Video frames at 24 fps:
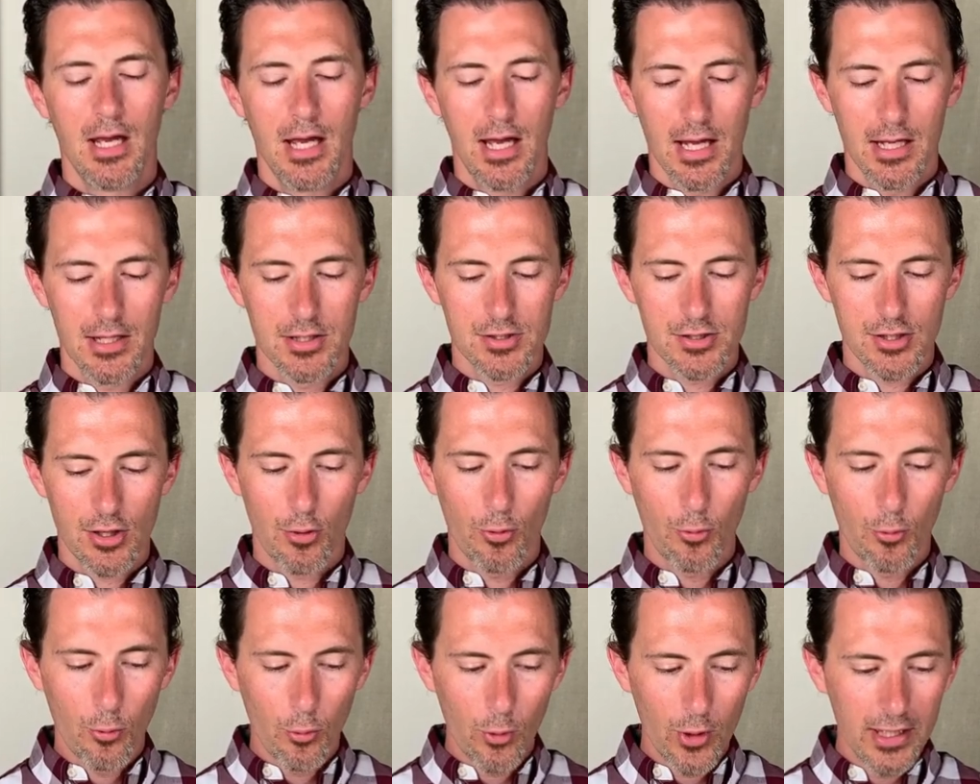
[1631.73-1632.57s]
And so
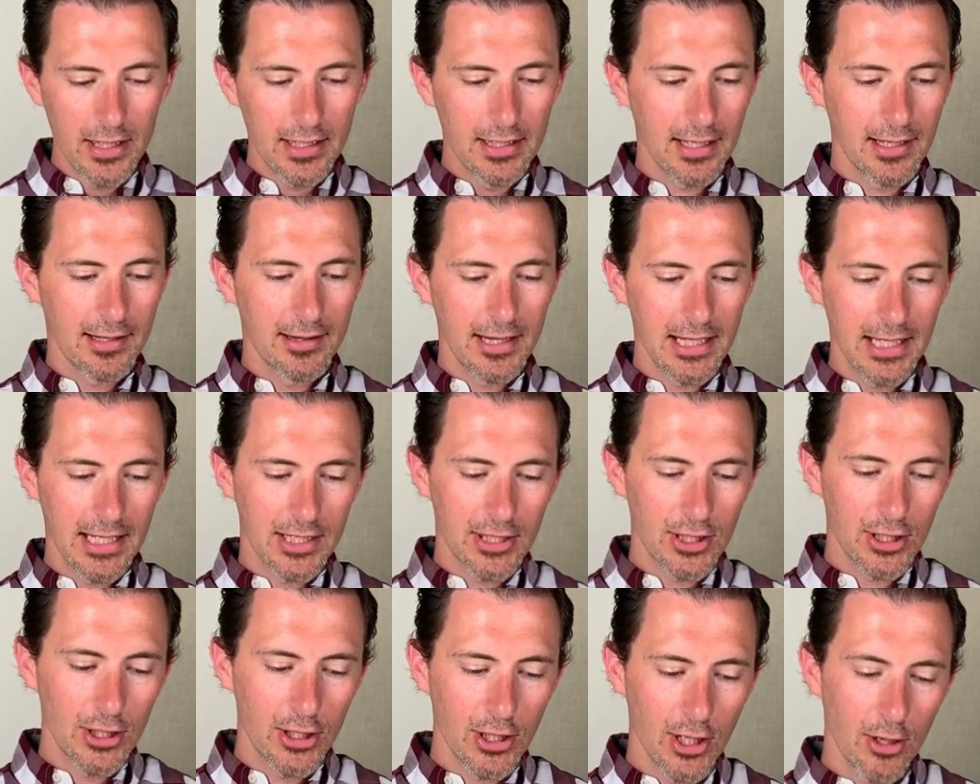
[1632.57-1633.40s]
we can
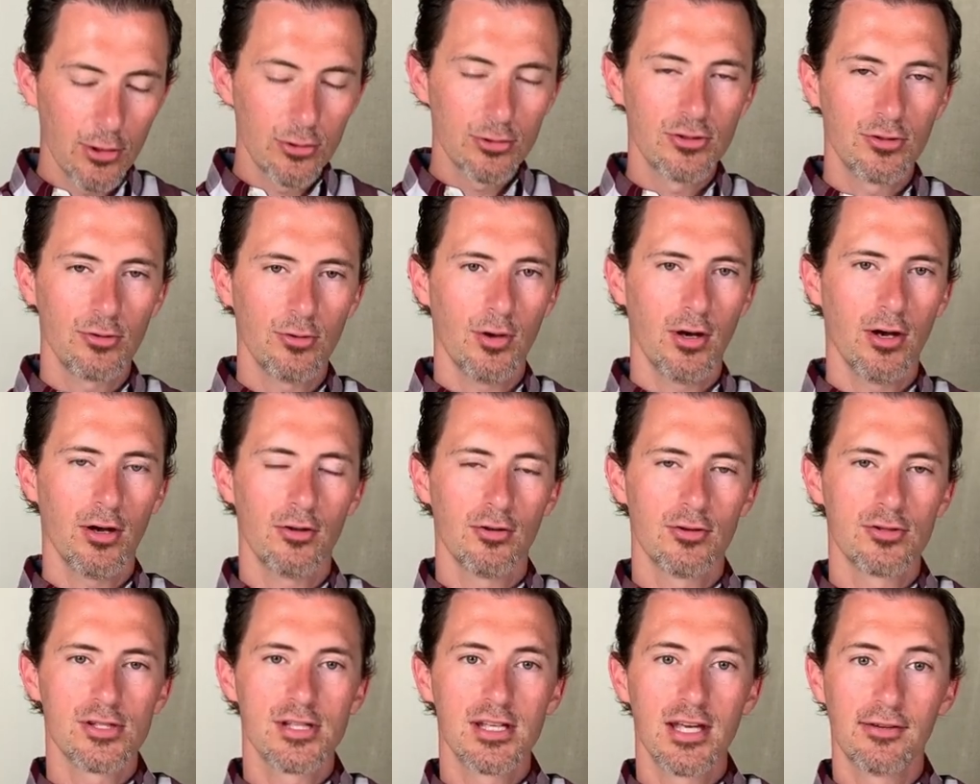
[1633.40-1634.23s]
then go to
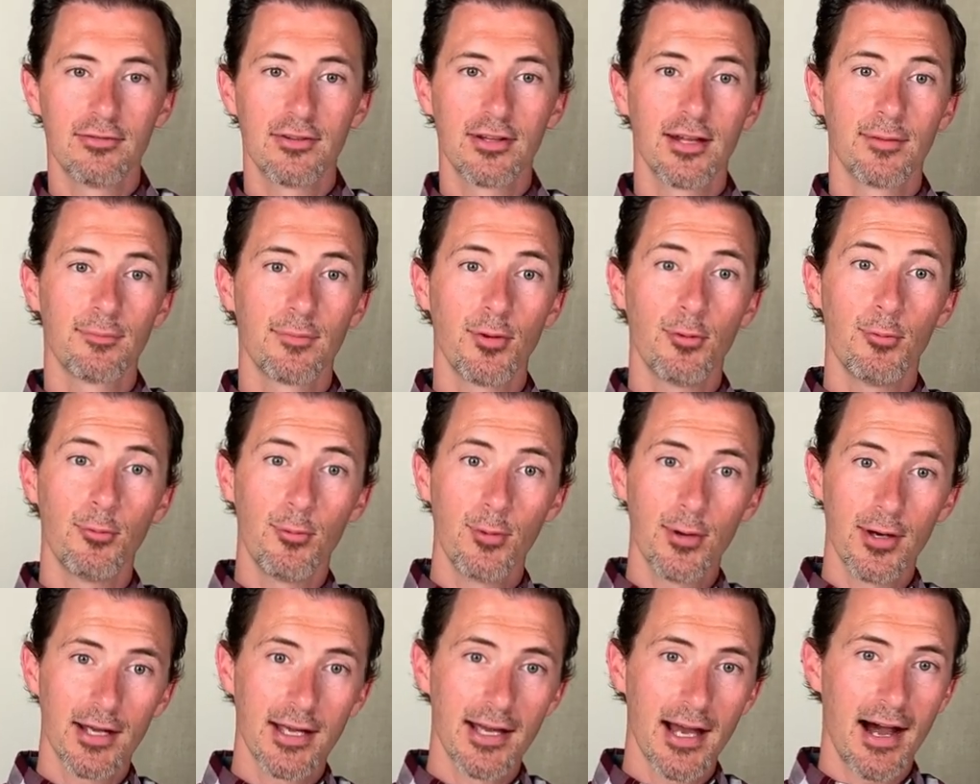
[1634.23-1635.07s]
others, giving them
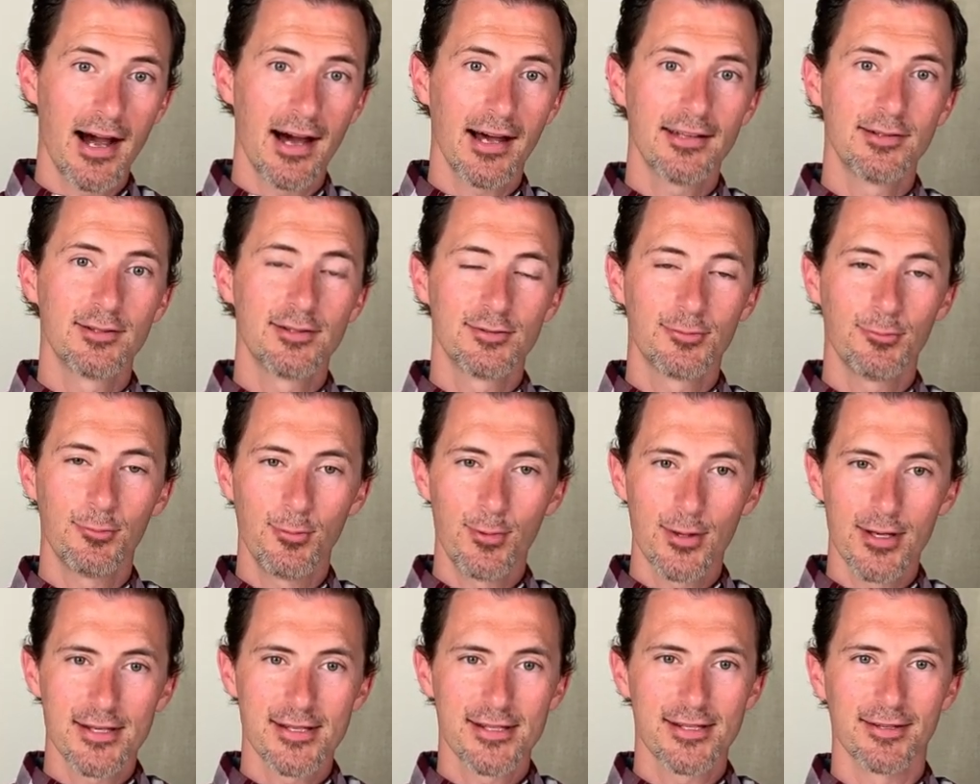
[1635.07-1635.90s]
the God's
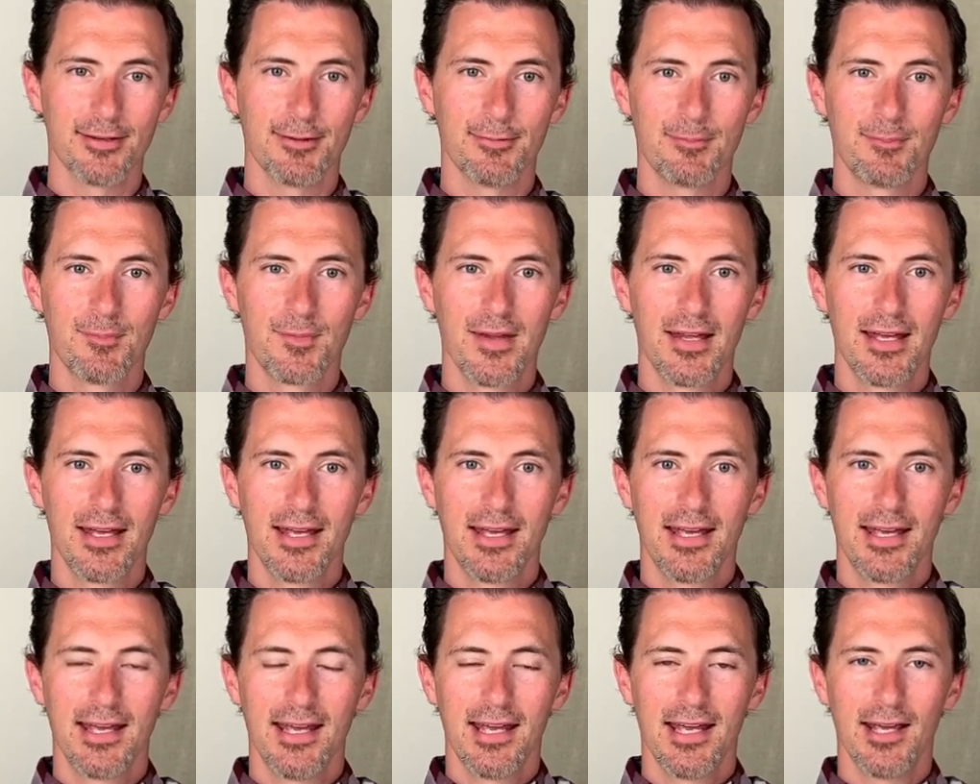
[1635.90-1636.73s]
wisdom
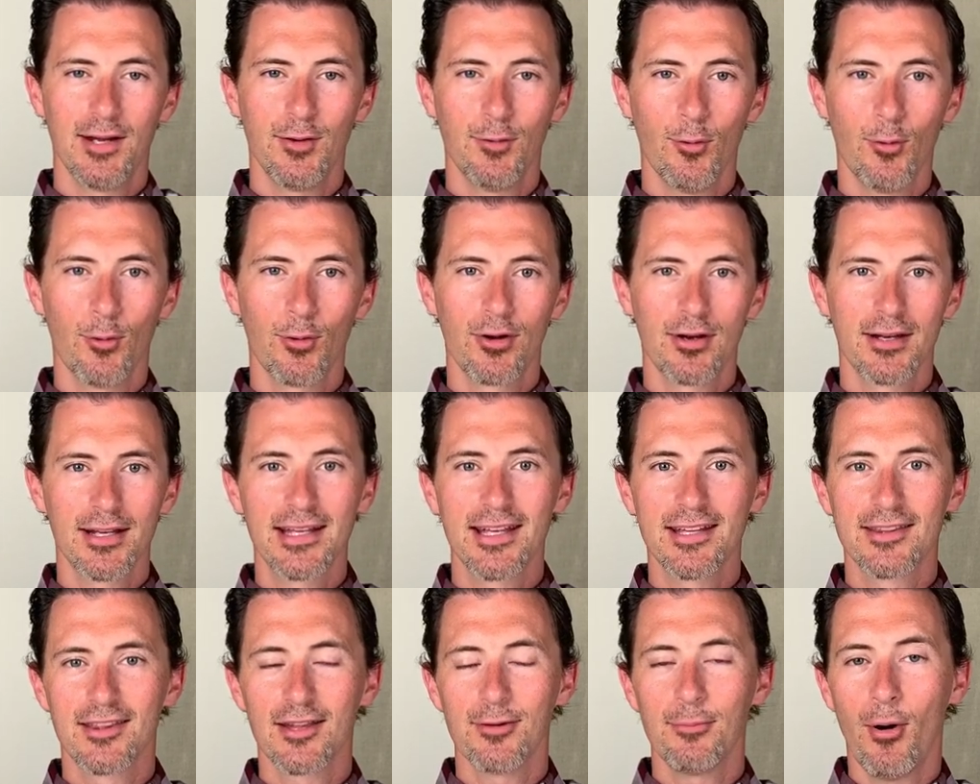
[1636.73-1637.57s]
in order to
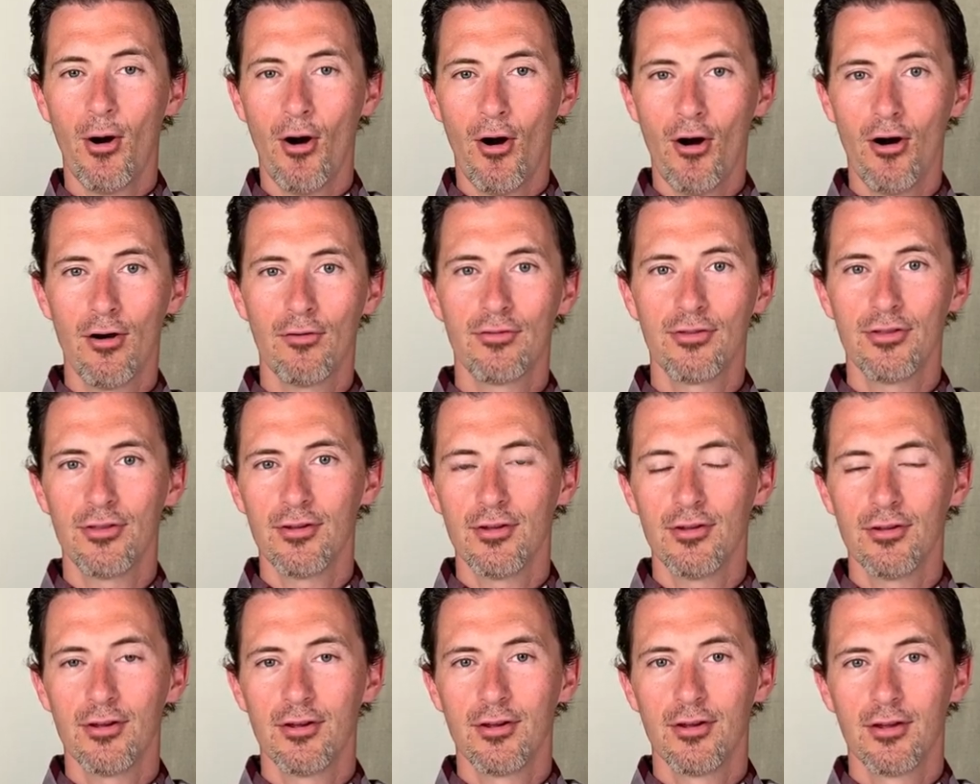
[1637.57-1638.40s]
get them off
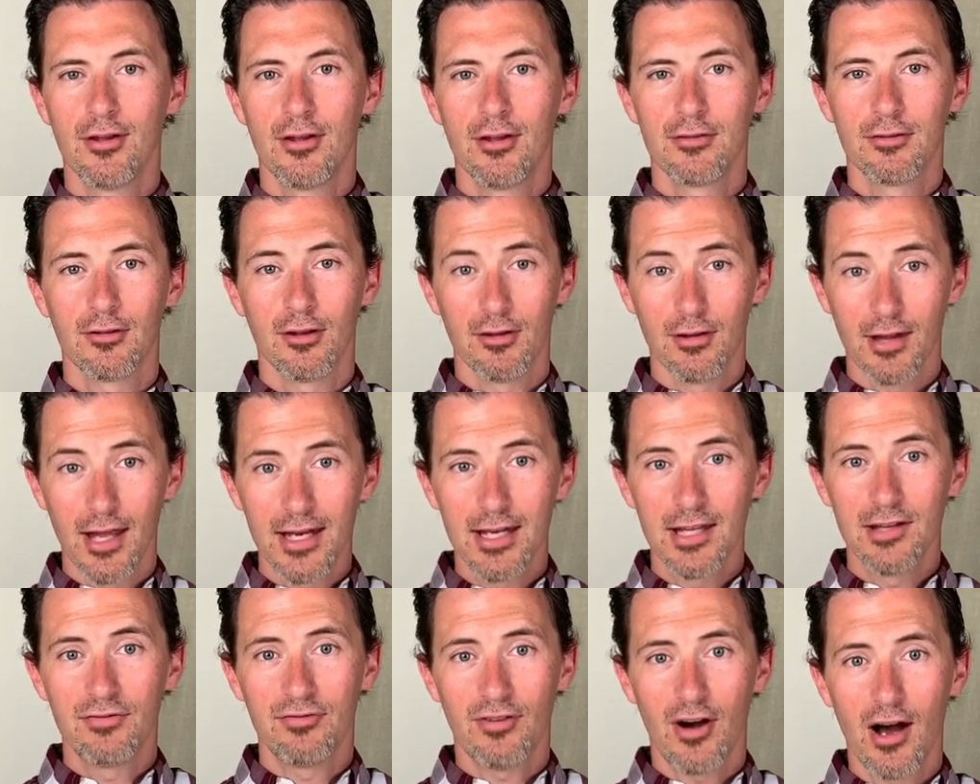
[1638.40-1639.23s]
the
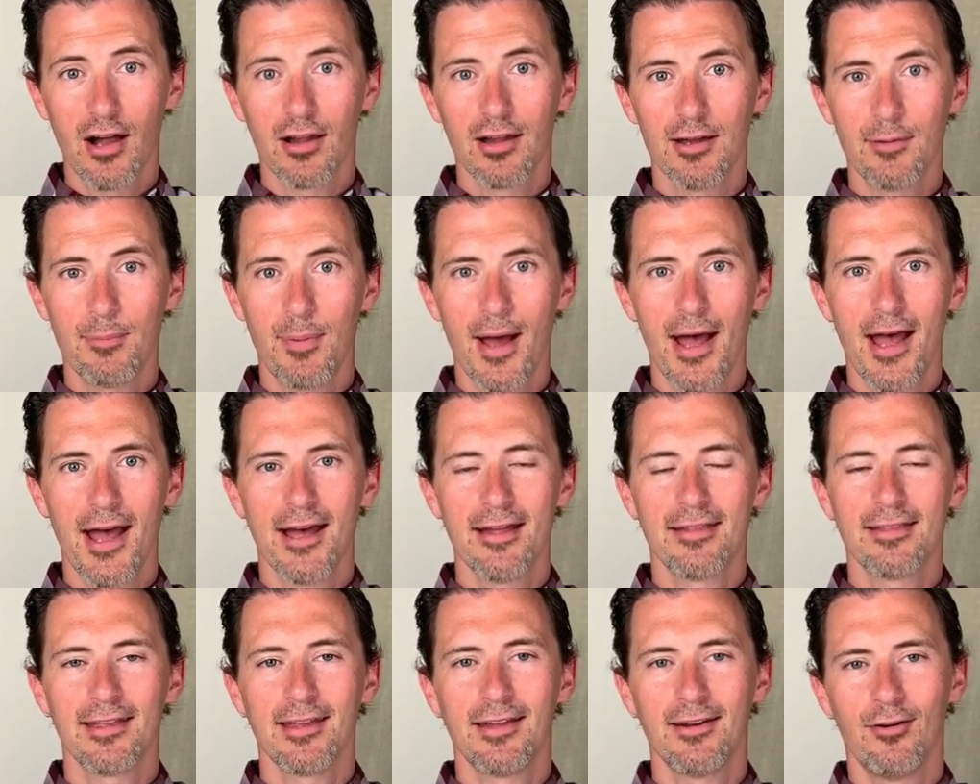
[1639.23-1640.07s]
Lady Folly
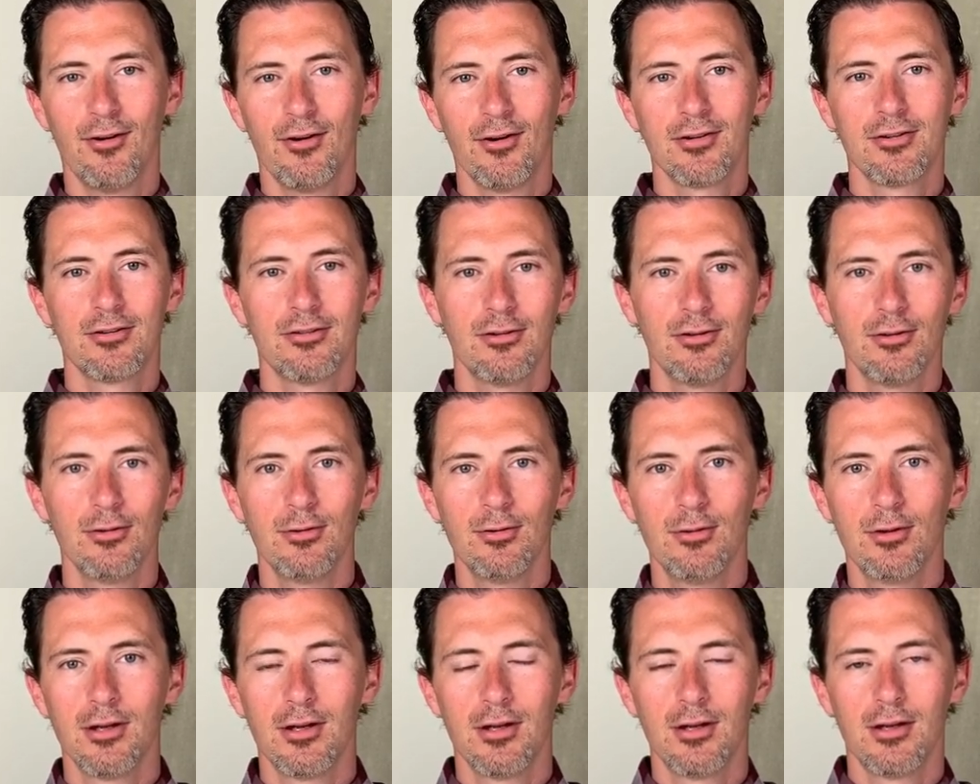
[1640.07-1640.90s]
path and onto